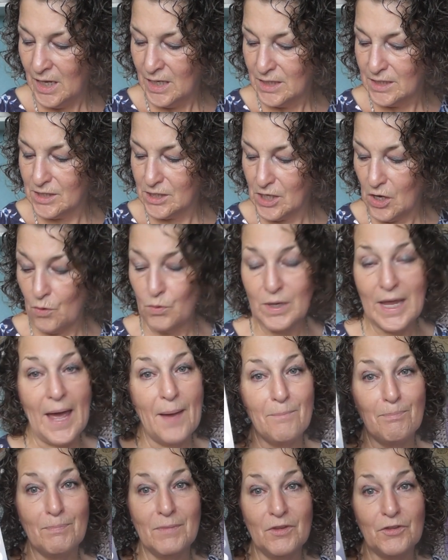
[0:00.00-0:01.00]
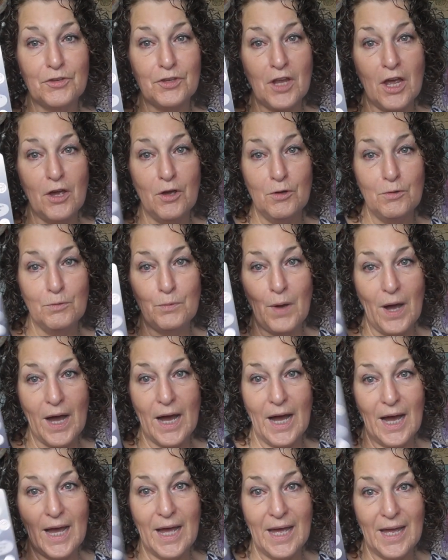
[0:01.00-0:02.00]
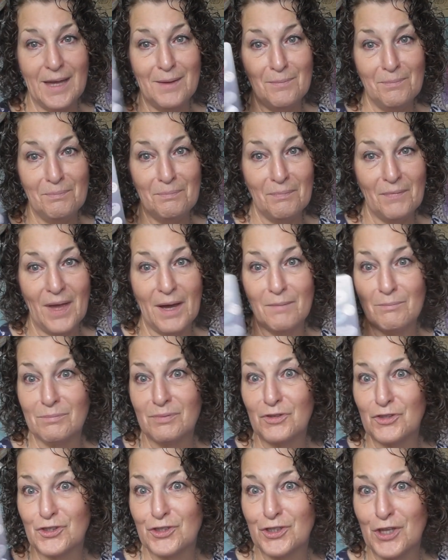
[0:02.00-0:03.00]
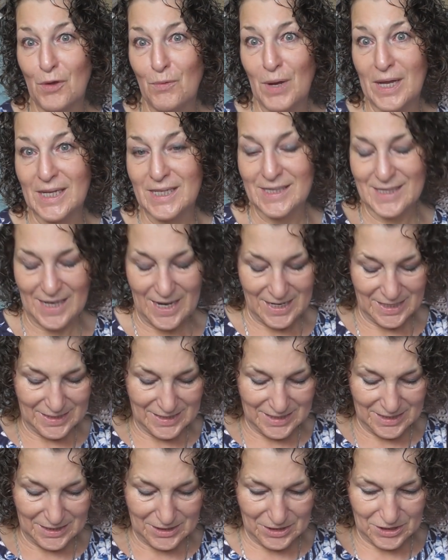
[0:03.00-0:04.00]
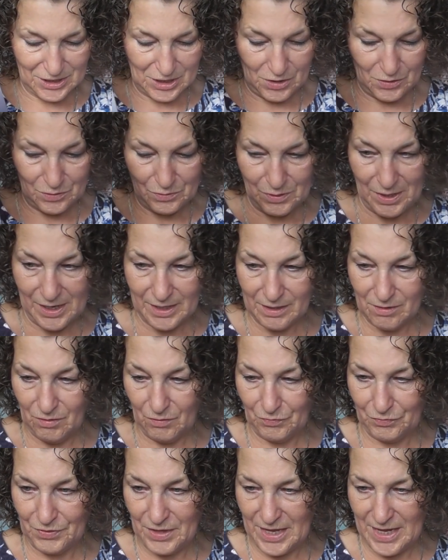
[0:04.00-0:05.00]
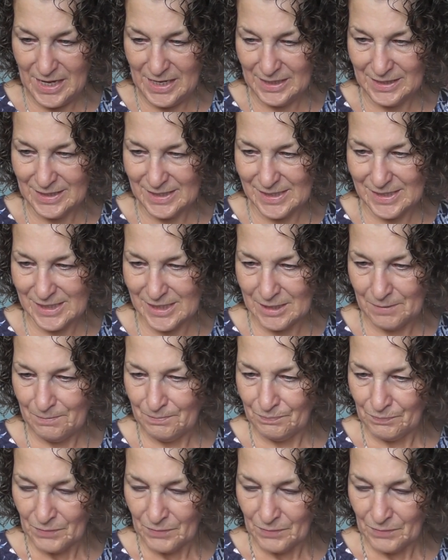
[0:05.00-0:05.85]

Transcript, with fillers: so yeah so um, I'm so excited so I got this